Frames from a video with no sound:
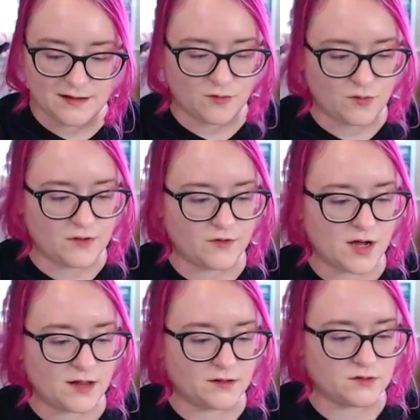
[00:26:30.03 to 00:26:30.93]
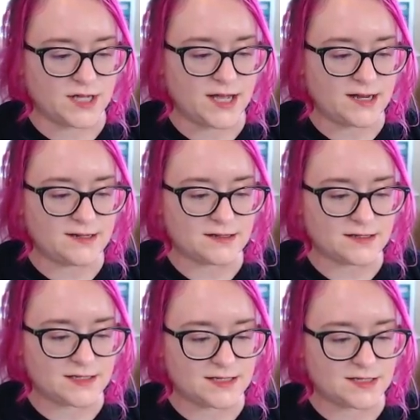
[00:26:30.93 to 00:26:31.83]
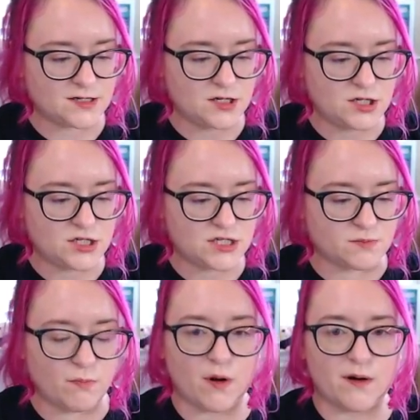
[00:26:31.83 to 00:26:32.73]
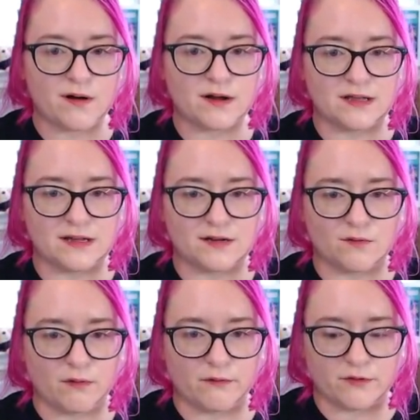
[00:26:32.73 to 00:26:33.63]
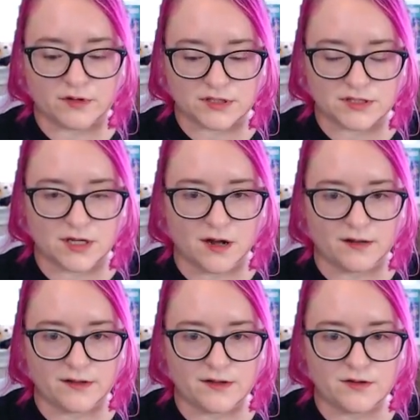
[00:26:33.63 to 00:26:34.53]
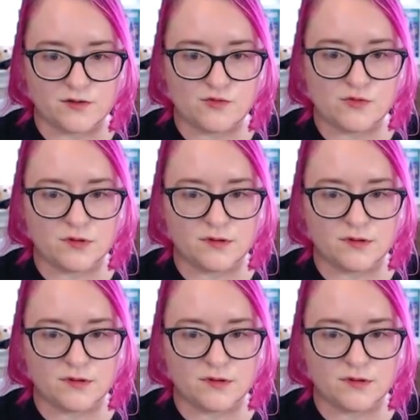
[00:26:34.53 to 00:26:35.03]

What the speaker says: We've got Lieutenant Surge's Bargain Reverse Hollow.